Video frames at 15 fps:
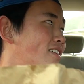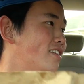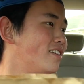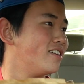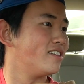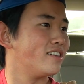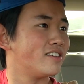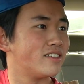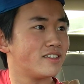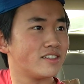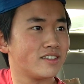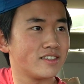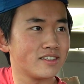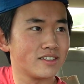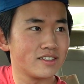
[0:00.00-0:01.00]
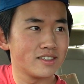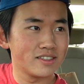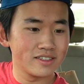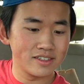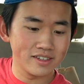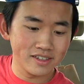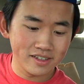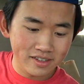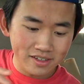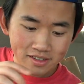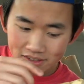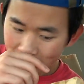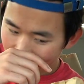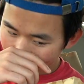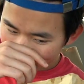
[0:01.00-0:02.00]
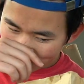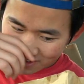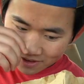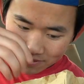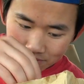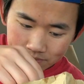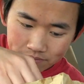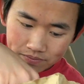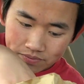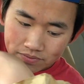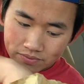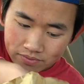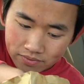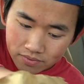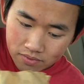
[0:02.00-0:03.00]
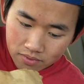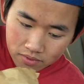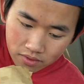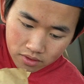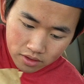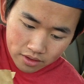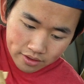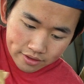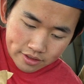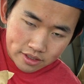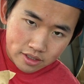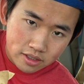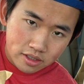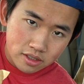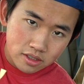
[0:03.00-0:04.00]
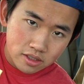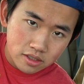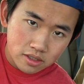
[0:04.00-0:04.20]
[no speech]